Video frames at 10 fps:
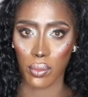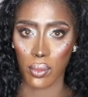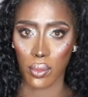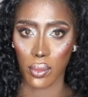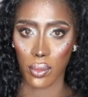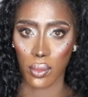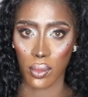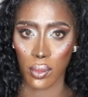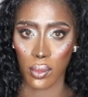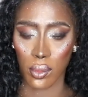
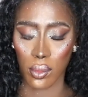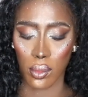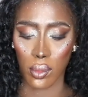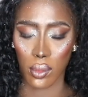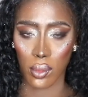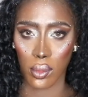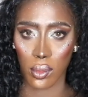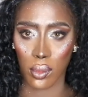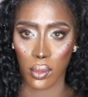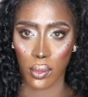
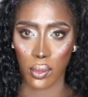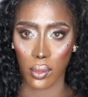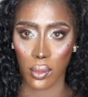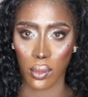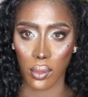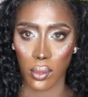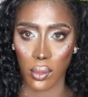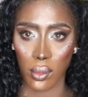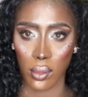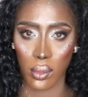
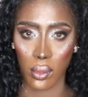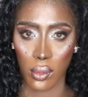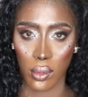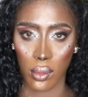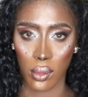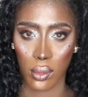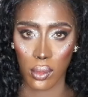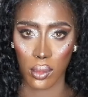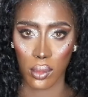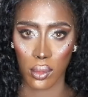
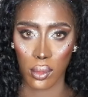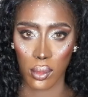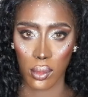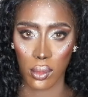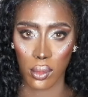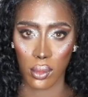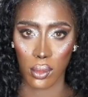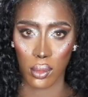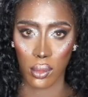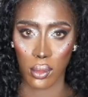
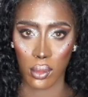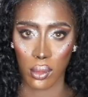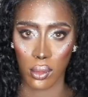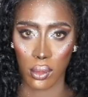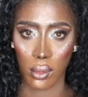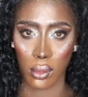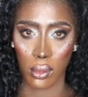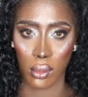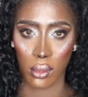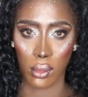
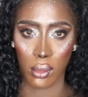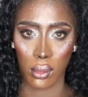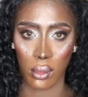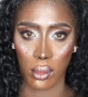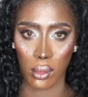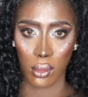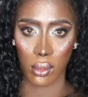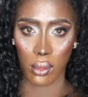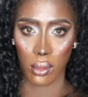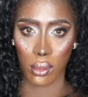[no speech]